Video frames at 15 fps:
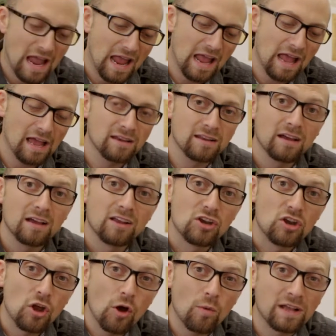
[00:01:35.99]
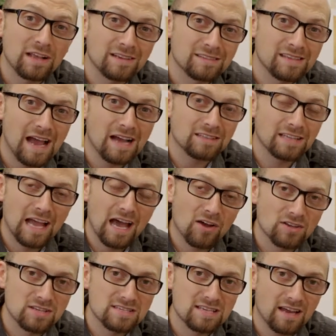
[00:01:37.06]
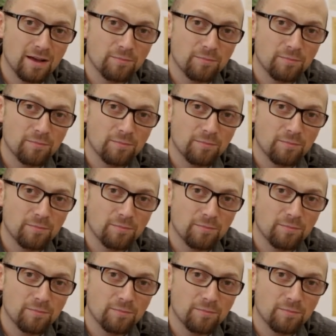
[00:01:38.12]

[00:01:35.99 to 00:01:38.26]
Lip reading: and knowing exactly how to set